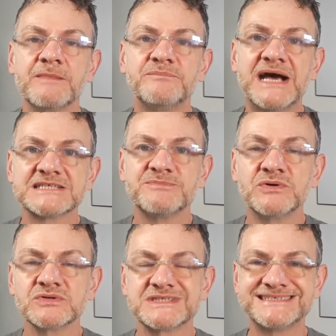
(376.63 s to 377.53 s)

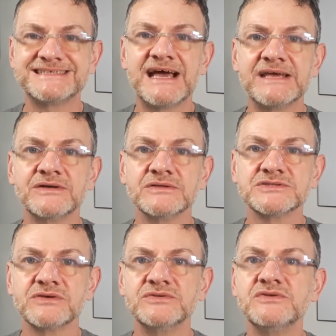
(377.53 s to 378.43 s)
passport style.
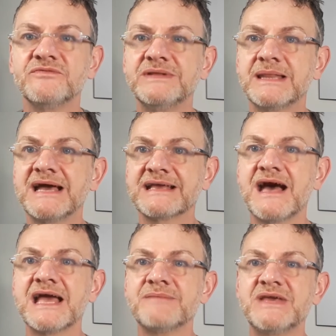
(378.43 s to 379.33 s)
So nothing like
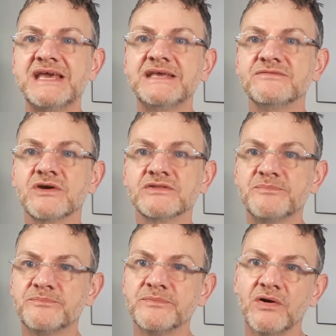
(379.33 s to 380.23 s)
I am here. You've got
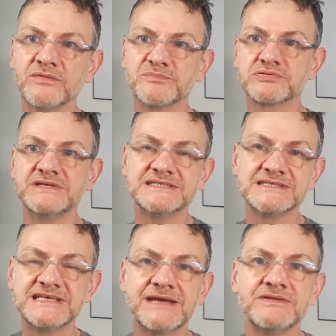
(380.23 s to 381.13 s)
all the
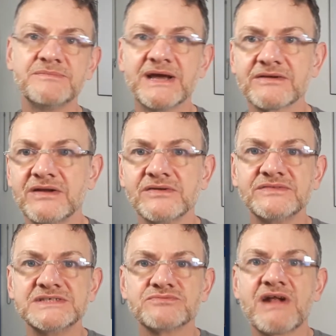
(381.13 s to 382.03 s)
printers here in the background on
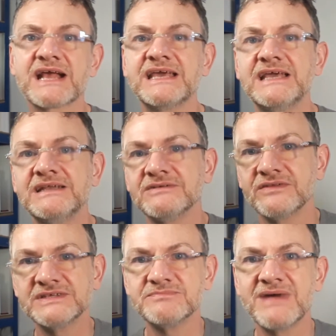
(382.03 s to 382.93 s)
this racking. You've got
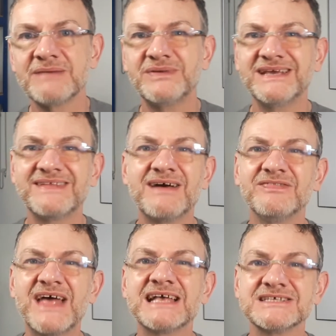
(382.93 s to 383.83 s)
this map here.
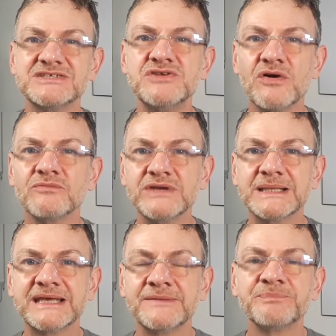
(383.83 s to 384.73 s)
That's not
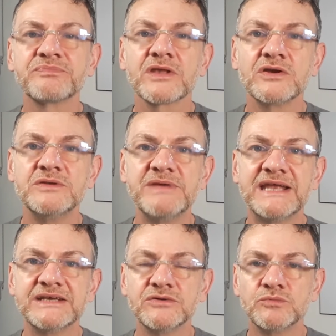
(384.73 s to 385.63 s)
really going to be
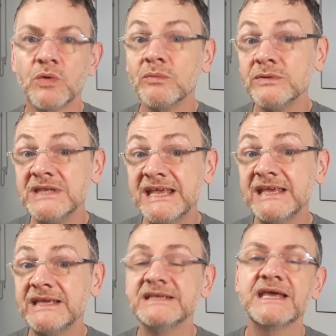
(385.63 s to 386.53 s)
any good. What we
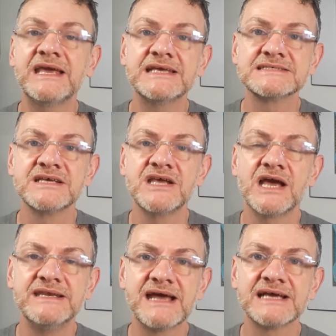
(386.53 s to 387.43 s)
need is
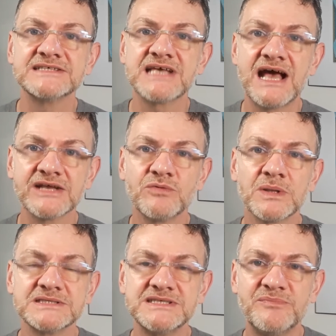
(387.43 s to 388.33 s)
a nice high
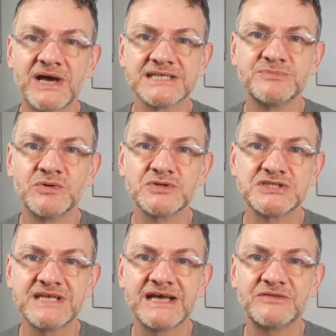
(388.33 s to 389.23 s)
quality passport
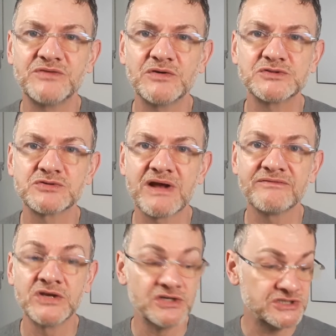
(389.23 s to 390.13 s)
style
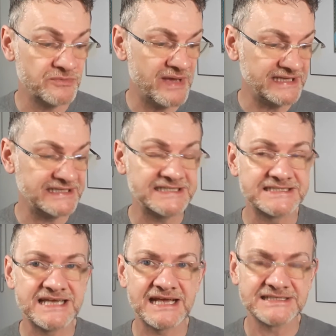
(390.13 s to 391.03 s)
photograph to make these
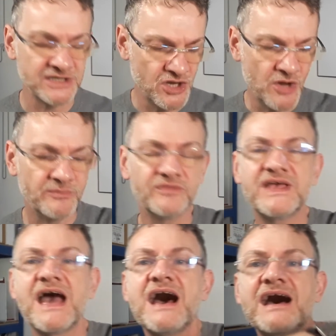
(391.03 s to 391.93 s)
tags. But
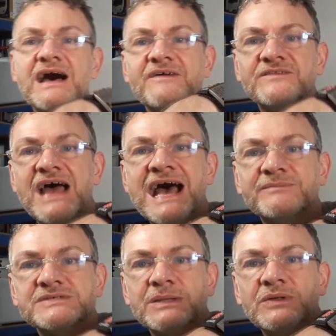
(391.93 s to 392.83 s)
they are
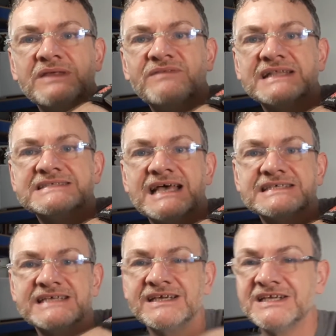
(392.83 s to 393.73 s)
absolutely
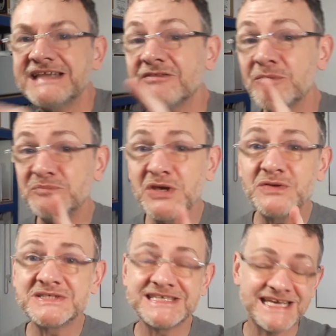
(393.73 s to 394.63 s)
fantastic. Now the
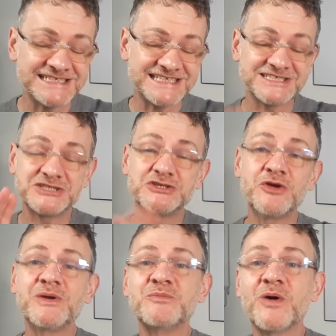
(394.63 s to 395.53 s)
beauty is it's a
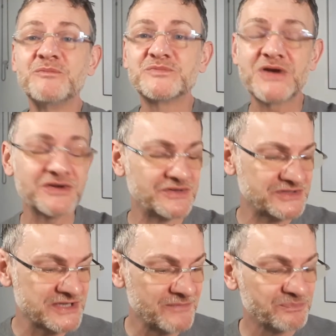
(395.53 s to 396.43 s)
2-in-1
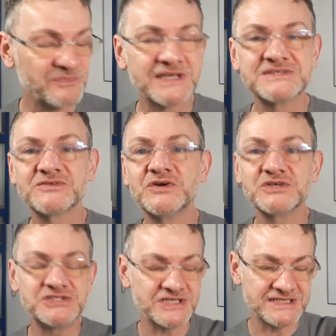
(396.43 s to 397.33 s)
product, because of
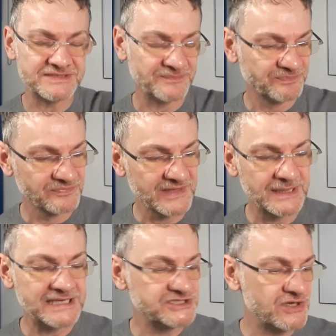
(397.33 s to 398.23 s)
course you can,
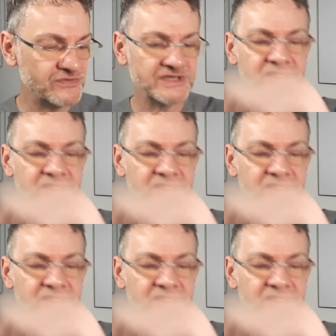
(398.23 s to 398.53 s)
let's show you,